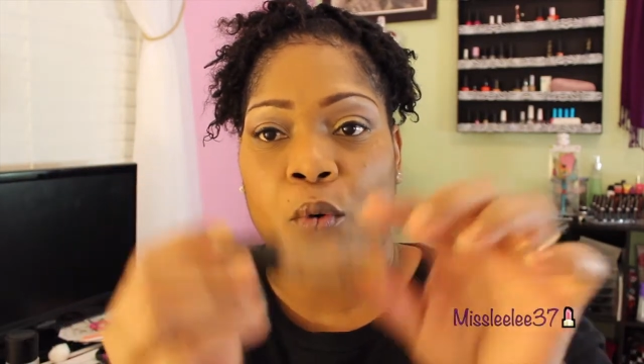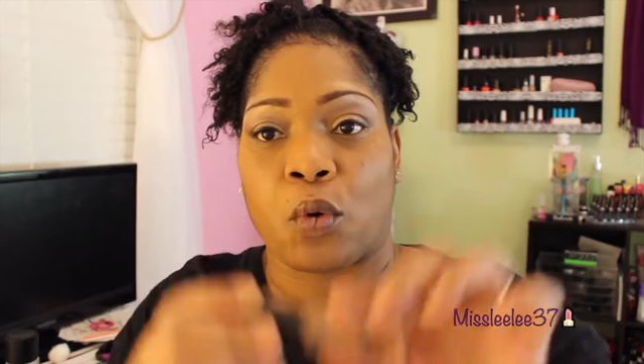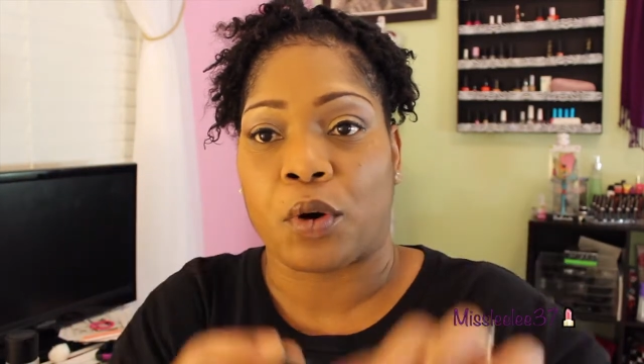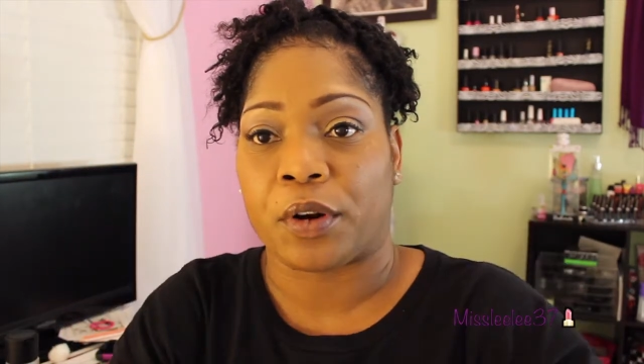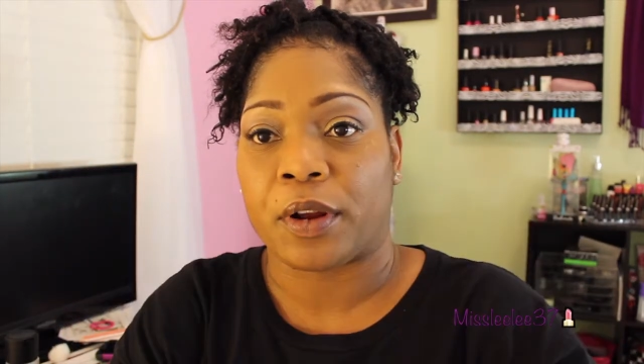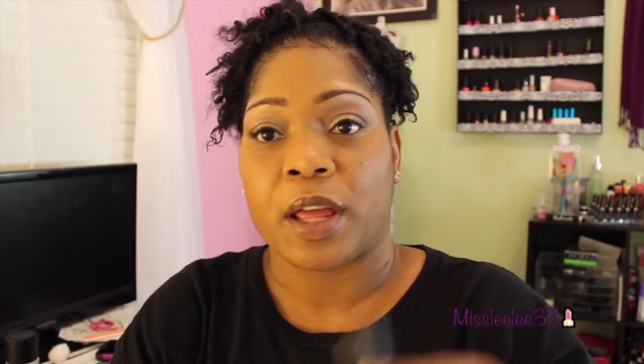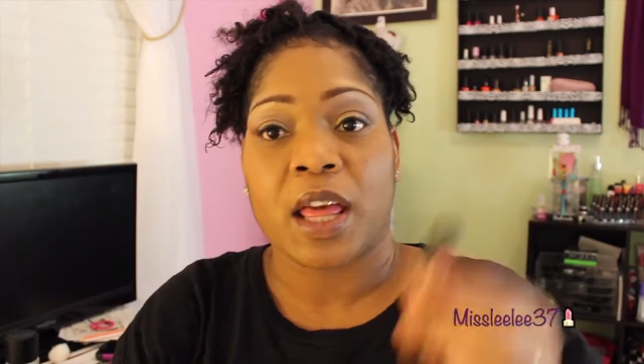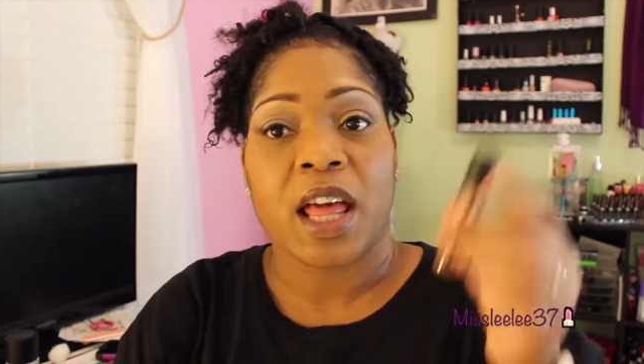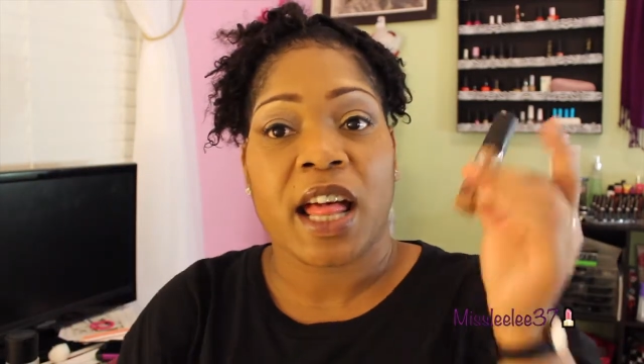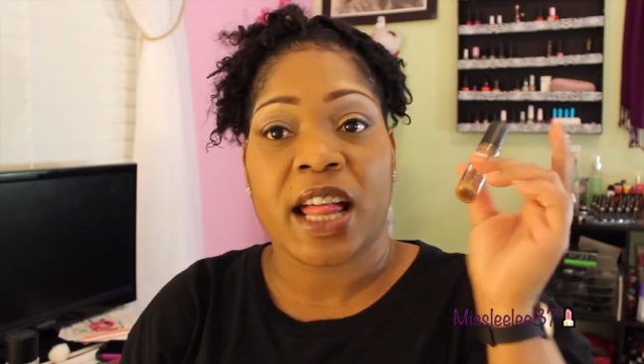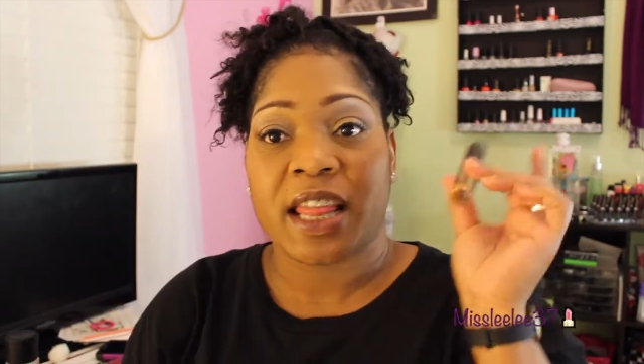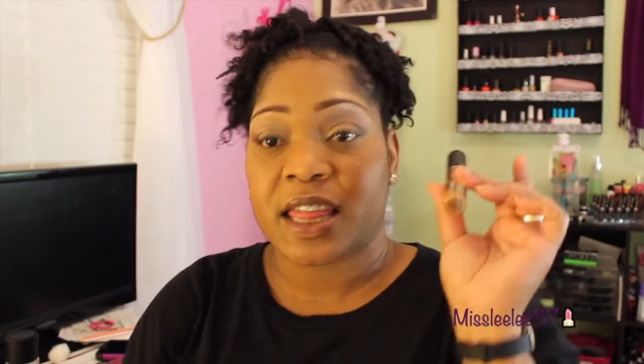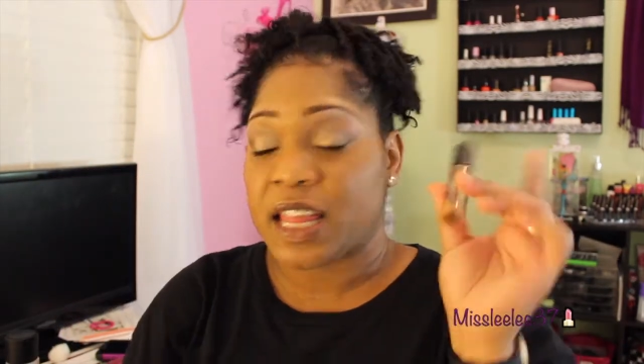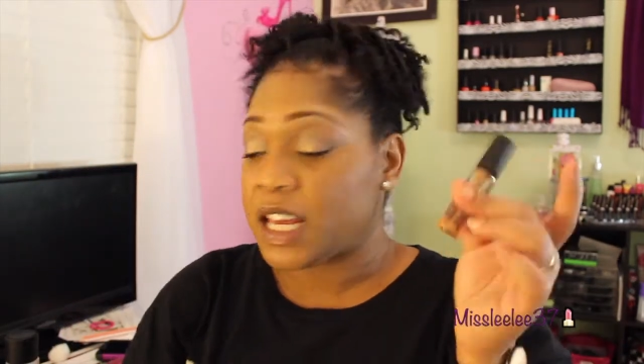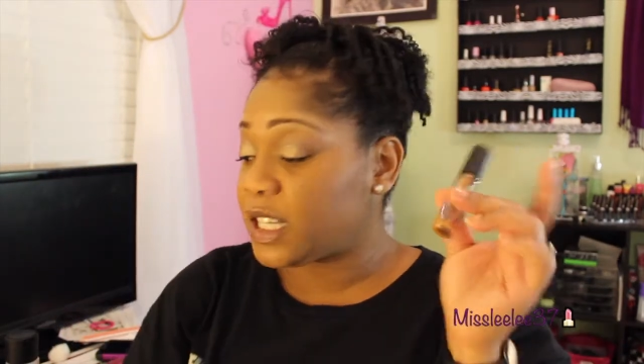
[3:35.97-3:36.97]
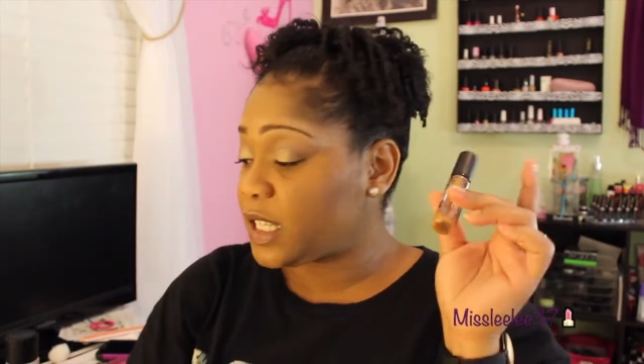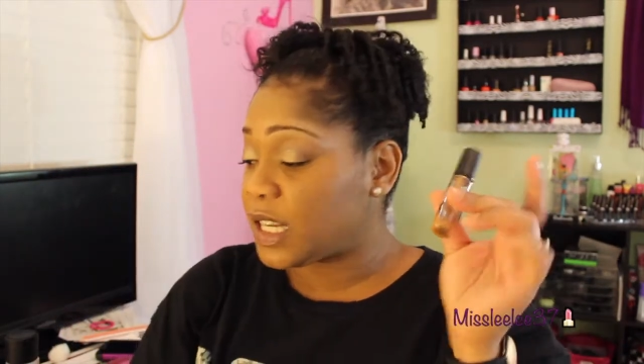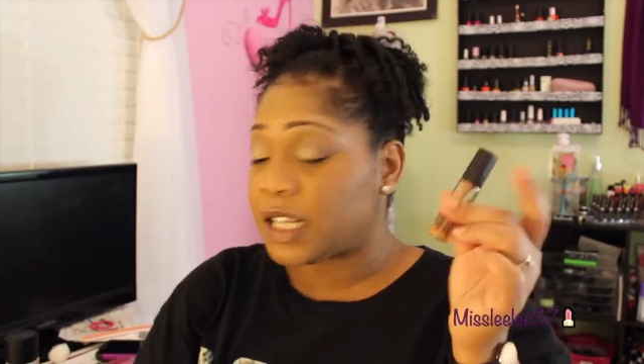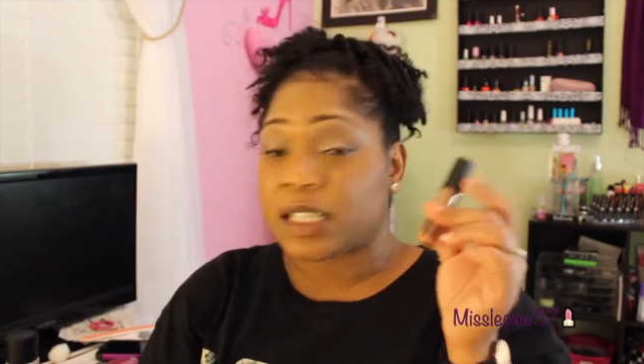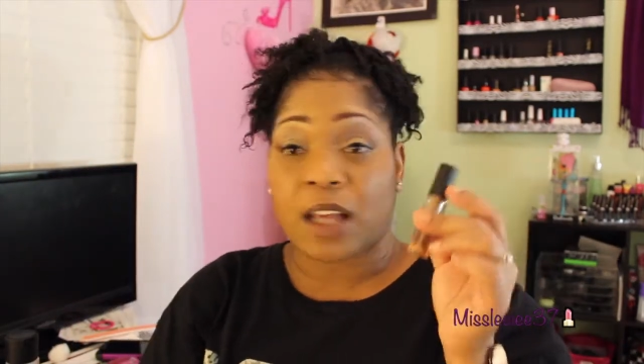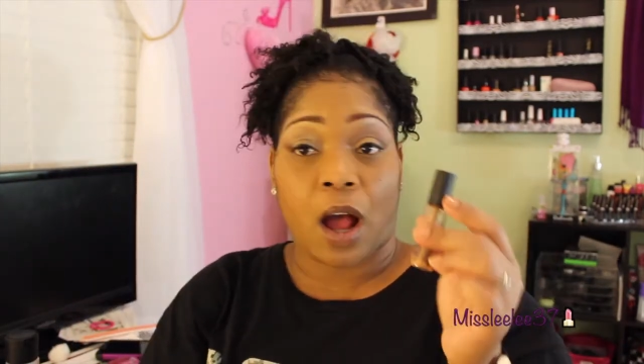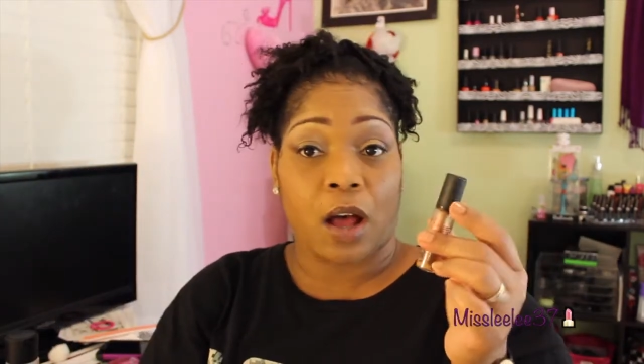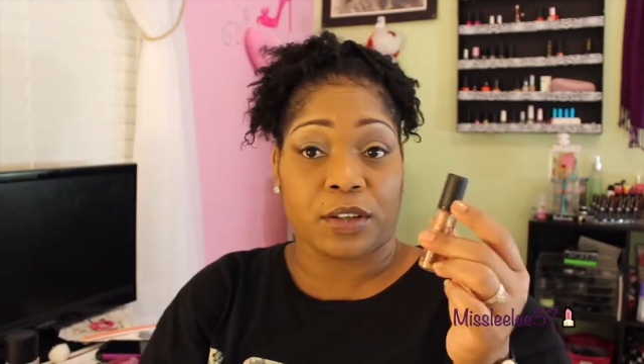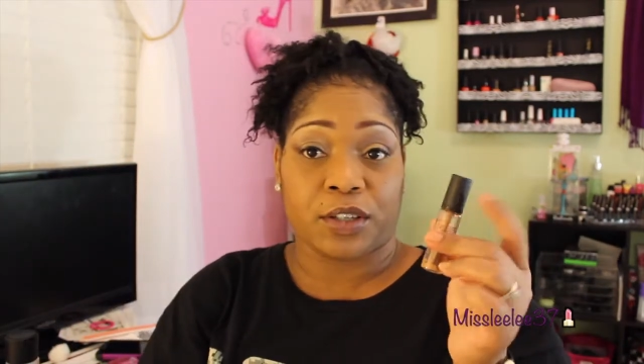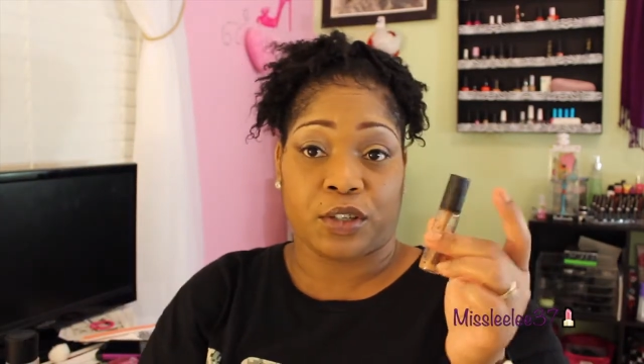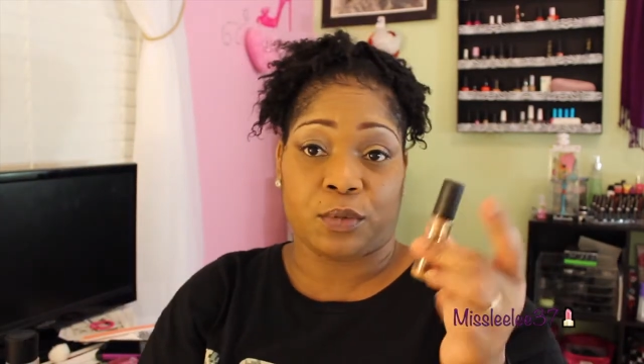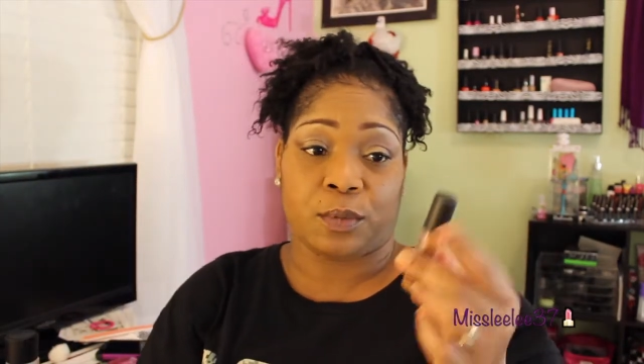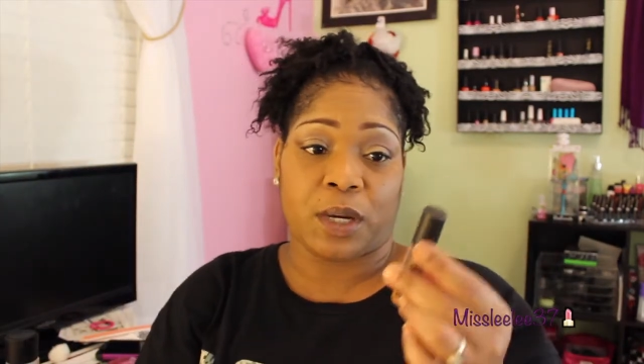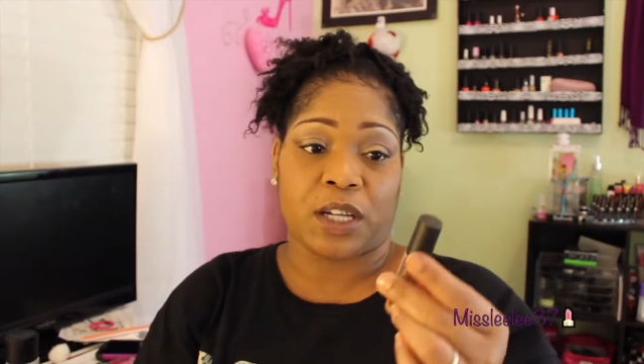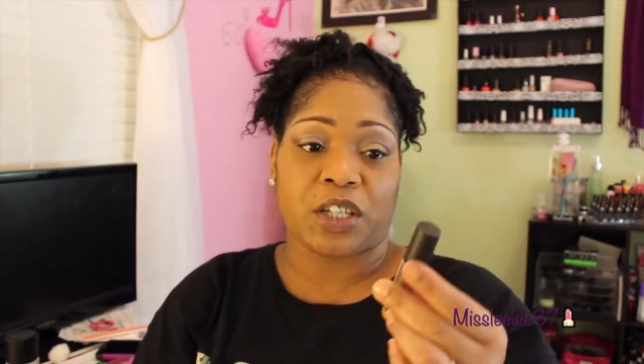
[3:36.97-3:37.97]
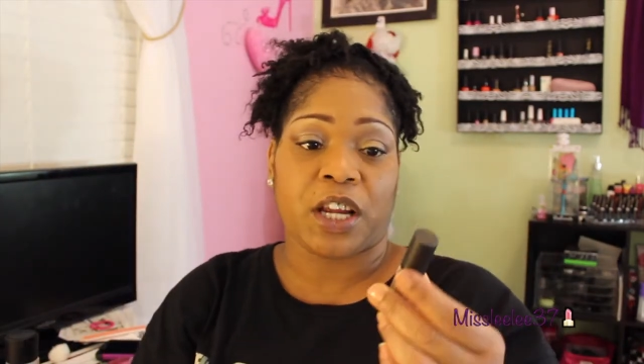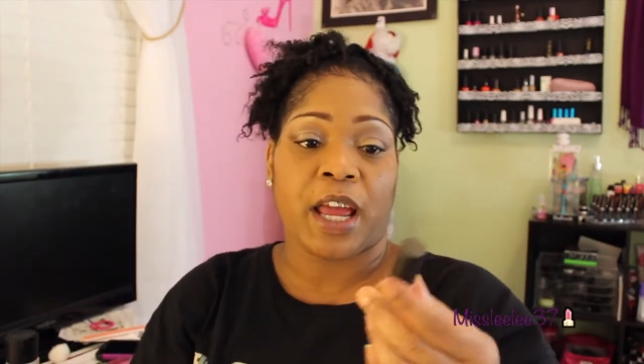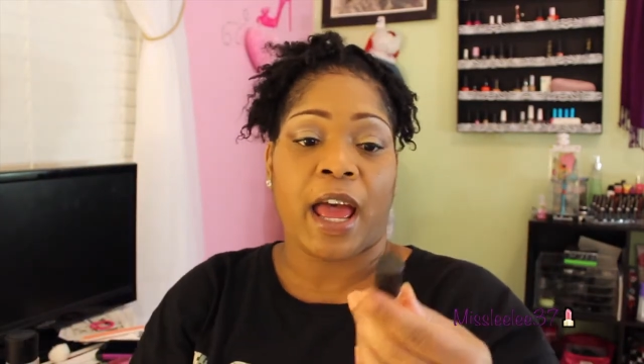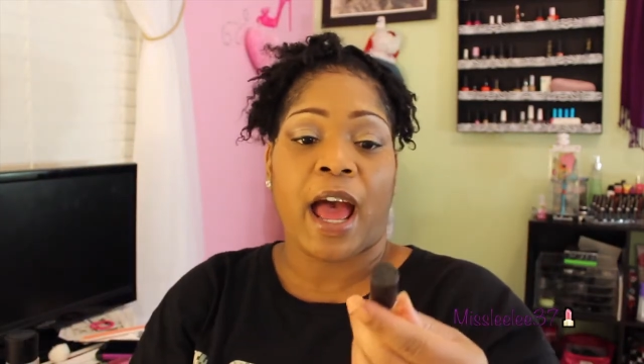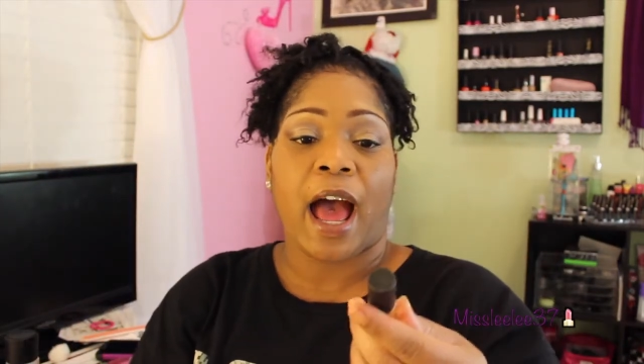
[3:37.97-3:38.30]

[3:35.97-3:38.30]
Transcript: corner. These things cost too much.